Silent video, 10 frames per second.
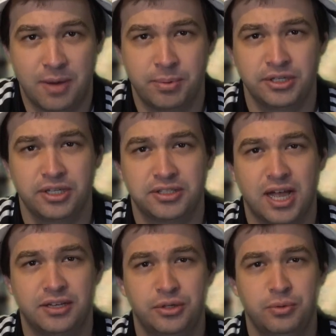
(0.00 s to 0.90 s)
that brings us
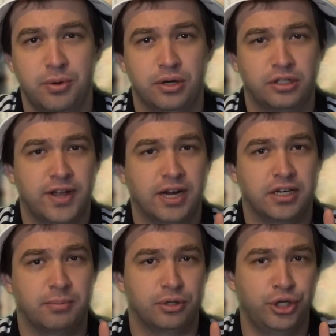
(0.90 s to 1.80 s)
on to bonus
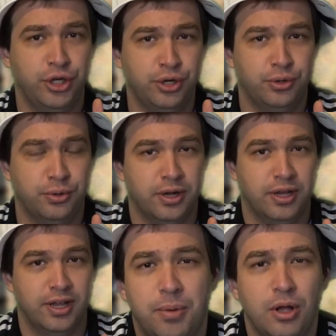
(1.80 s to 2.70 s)
fact number 2.
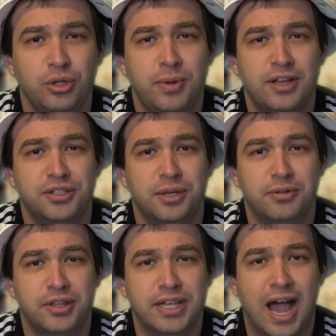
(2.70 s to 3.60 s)
Belgium has
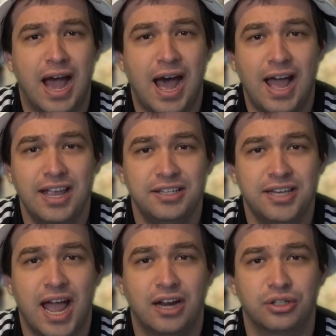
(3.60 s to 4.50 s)
some of the
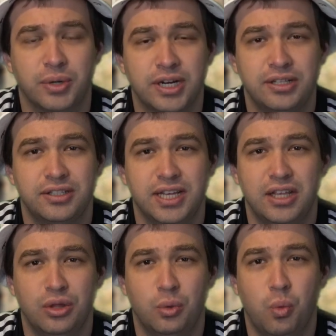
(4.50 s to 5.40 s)
highest tax rates
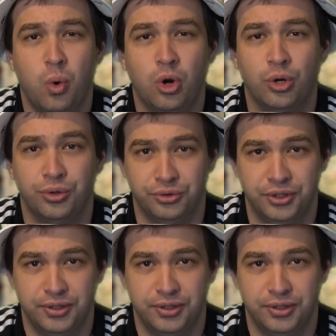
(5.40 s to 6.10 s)
in the world.